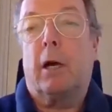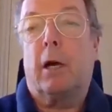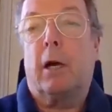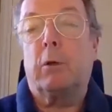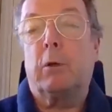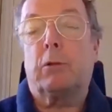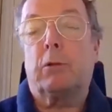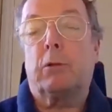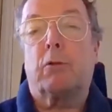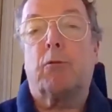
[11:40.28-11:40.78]

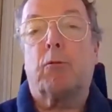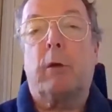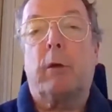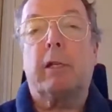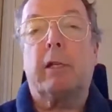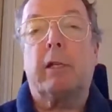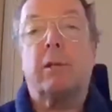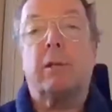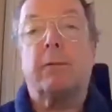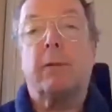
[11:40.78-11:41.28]
Which was
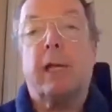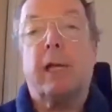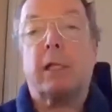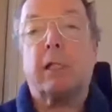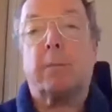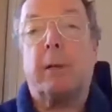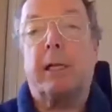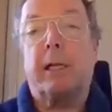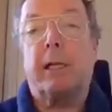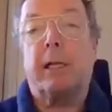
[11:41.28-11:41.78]
relatively
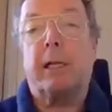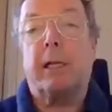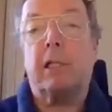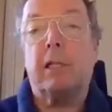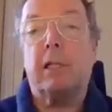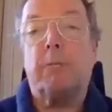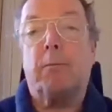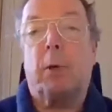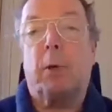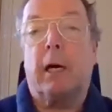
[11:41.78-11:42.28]

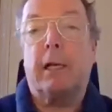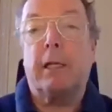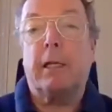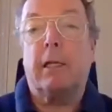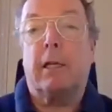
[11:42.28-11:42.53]
expensive because